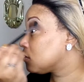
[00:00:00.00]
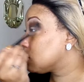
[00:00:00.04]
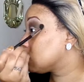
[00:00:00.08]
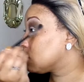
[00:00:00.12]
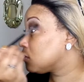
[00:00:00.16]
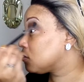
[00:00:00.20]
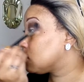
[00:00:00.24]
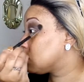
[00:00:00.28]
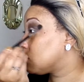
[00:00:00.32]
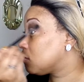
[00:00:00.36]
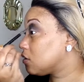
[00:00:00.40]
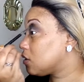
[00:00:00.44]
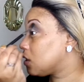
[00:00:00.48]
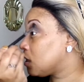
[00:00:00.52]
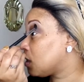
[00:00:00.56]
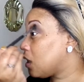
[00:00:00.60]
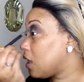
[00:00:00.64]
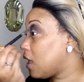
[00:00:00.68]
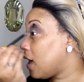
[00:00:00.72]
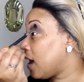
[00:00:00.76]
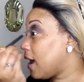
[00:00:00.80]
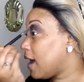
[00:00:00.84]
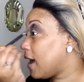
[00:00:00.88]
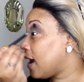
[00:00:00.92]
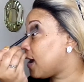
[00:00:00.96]
to the
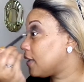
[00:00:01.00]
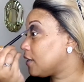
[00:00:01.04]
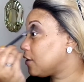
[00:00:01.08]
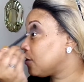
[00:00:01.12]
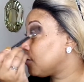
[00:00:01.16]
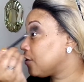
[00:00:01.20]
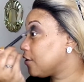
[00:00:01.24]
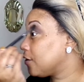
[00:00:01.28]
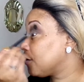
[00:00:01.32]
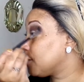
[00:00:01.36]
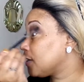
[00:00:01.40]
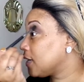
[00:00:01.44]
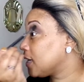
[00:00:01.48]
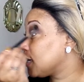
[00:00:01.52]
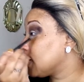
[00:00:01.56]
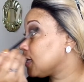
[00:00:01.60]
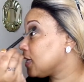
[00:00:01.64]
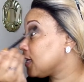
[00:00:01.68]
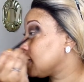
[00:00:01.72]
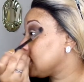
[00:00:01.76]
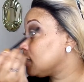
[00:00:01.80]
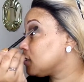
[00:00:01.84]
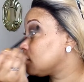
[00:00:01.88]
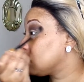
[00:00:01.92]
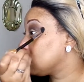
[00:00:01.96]
liner and
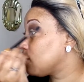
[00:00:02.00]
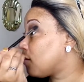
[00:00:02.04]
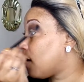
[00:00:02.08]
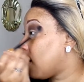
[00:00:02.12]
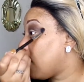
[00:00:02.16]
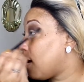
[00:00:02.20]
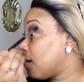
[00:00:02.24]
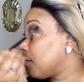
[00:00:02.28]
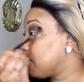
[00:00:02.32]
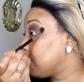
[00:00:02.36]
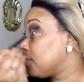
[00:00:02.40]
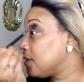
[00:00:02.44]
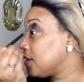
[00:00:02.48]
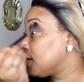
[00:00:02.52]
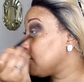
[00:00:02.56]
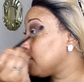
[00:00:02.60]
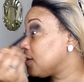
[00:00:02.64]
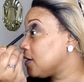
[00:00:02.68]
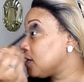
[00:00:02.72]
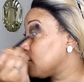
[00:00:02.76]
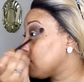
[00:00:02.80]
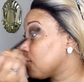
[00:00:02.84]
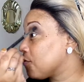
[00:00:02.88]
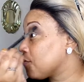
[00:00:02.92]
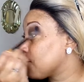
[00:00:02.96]
get to our
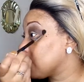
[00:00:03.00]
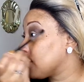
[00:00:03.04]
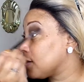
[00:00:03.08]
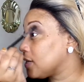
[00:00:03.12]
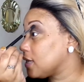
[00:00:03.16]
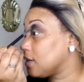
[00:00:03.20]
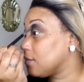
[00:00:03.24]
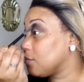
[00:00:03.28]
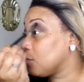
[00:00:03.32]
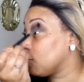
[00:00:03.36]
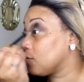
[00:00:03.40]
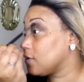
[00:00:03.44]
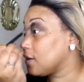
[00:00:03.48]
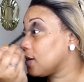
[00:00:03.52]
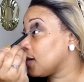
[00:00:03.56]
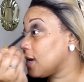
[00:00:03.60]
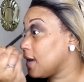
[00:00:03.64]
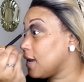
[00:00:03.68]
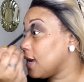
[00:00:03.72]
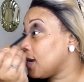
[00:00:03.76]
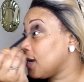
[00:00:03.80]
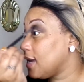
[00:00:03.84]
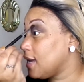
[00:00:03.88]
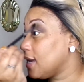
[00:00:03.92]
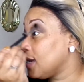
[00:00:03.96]
BB cream,
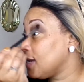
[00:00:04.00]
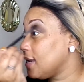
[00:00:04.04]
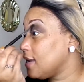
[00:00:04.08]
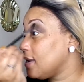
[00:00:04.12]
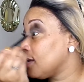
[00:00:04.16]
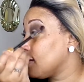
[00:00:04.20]
okay?